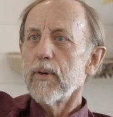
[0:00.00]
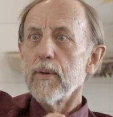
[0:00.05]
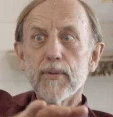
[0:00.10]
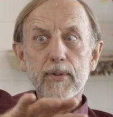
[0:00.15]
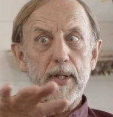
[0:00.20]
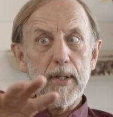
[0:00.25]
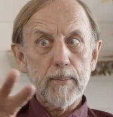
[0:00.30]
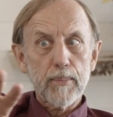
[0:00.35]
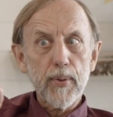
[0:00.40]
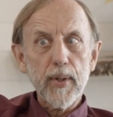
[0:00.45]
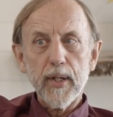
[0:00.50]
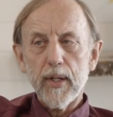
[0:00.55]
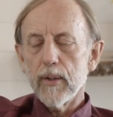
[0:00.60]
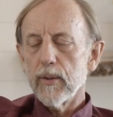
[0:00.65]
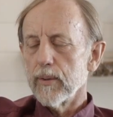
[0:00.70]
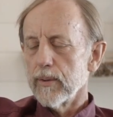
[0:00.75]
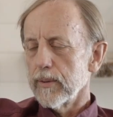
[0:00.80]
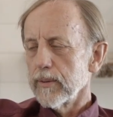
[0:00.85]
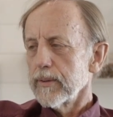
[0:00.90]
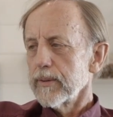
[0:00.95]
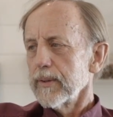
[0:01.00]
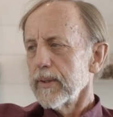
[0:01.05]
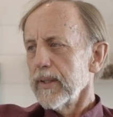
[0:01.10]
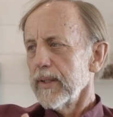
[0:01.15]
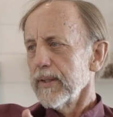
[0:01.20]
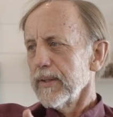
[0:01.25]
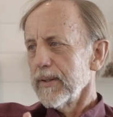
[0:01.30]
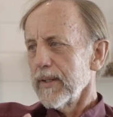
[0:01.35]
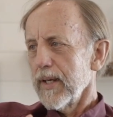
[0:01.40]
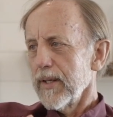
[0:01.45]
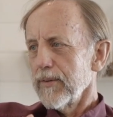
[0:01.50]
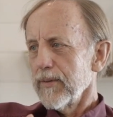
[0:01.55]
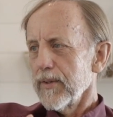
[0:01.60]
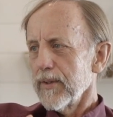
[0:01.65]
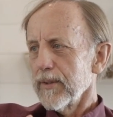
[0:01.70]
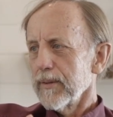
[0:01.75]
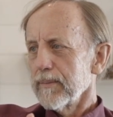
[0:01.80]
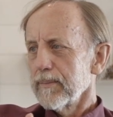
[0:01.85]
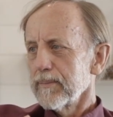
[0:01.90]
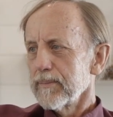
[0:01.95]
he was getting pretty old in
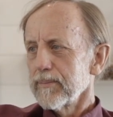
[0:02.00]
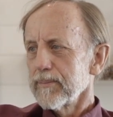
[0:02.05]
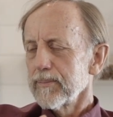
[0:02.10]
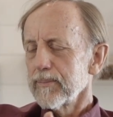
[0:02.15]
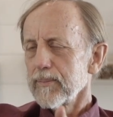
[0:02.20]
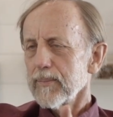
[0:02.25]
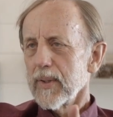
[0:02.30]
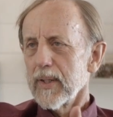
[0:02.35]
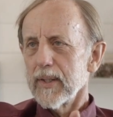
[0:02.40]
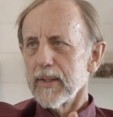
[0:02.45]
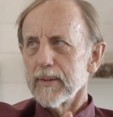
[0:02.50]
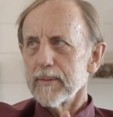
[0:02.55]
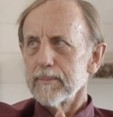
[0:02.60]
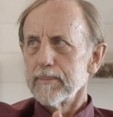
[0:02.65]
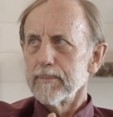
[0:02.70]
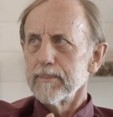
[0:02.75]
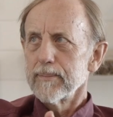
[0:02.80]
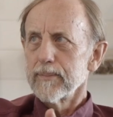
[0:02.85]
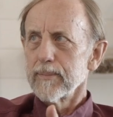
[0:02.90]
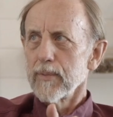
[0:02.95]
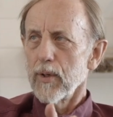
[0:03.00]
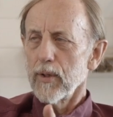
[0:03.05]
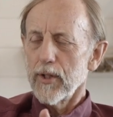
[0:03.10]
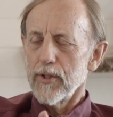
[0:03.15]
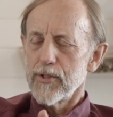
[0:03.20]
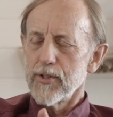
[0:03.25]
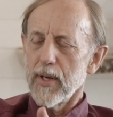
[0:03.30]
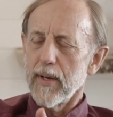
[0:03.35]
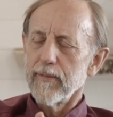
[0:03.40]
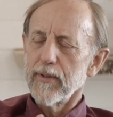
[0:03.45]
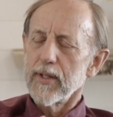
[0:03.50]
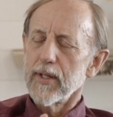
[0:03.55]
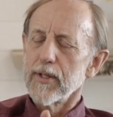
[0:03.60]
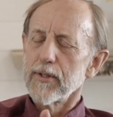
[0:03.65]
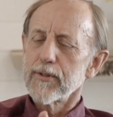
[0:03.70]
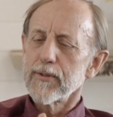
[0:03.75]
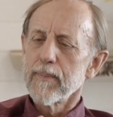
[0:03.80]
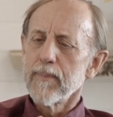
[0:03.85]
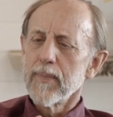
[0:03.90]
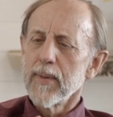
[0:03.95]
the early
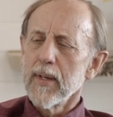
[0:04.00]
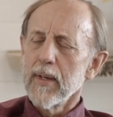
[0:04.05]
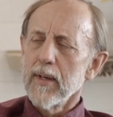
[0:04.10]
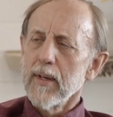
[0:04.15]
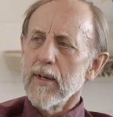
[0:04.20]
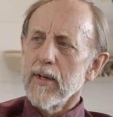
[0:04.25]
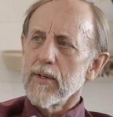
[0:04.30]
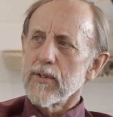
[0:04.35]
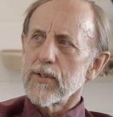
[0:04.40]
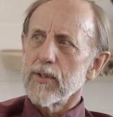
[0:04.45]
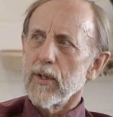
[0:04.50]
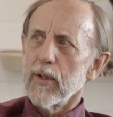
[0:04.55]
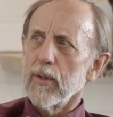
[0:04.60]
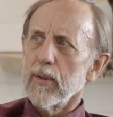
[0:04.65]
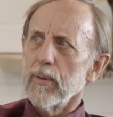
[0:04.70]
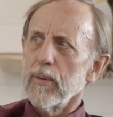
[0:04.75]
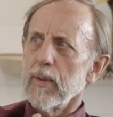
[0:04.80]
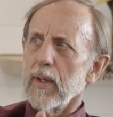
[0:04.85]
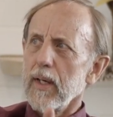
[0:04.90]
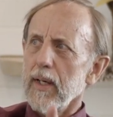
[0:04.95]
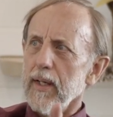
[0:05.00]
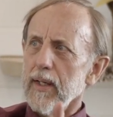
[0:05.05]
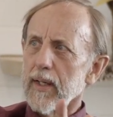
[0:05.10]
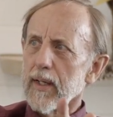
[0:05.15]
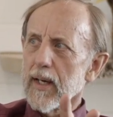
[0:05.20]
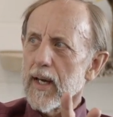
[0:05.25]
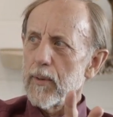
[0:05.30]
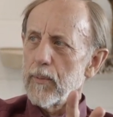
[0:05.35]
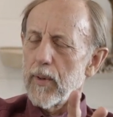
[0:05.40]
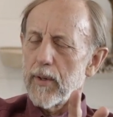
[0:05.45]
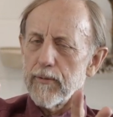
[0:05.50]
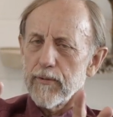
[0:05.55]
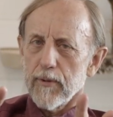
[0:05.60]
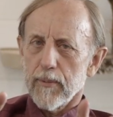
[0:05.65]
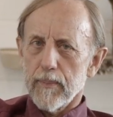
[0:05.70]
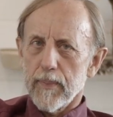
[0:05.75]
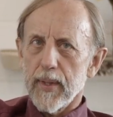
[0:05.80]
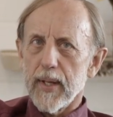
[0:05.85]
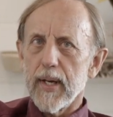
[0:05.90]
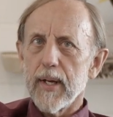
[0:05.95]
70s. So I went
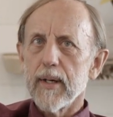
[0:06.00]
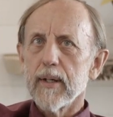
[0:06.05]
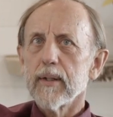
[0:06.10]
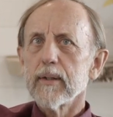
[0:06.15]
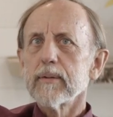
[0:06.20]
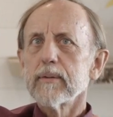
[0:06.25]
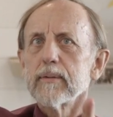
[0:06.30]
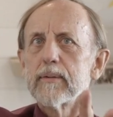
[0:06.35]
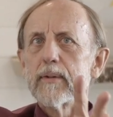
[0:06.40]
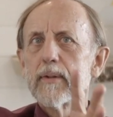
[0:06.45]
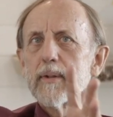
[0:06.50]
from there